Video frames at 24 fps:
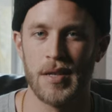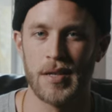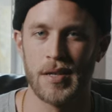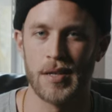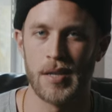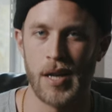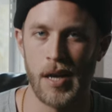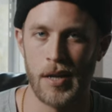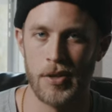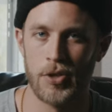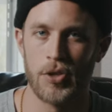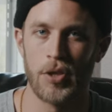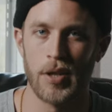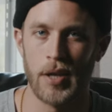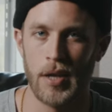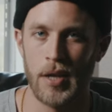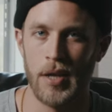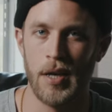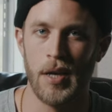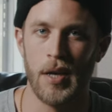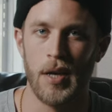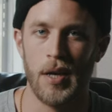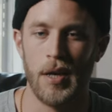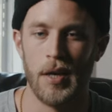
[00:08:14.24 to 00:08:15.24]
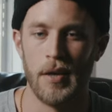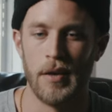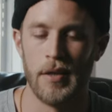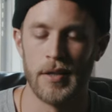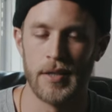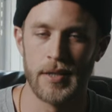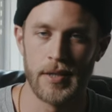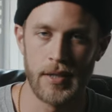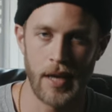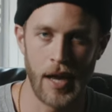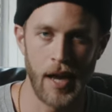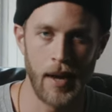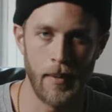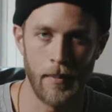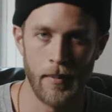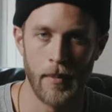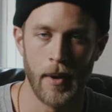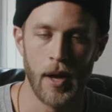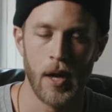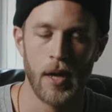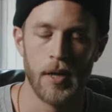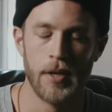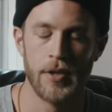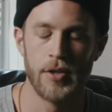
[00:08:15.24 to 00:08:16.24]
essentially the same.
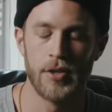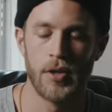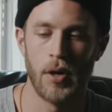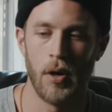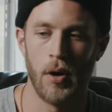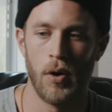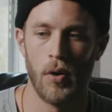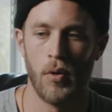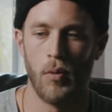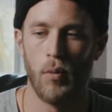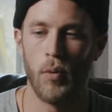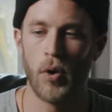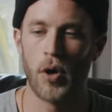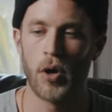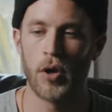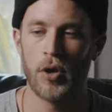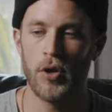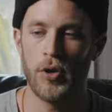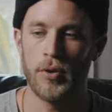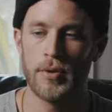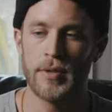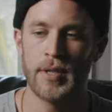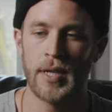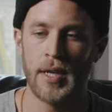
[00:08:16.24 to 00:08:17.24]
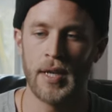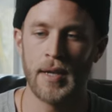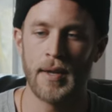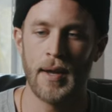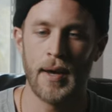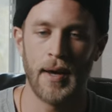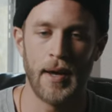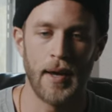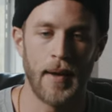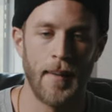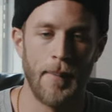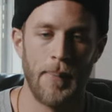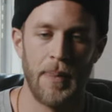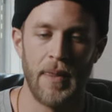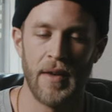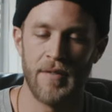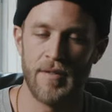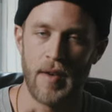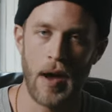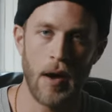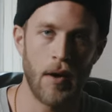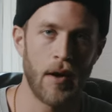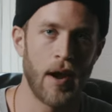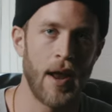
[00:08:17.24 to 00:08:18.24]
So we're using um, the
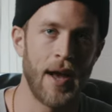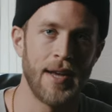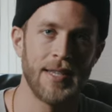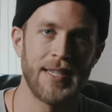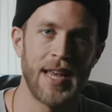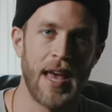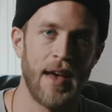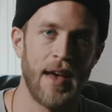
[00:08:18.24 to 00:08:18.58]
Falcon Eyes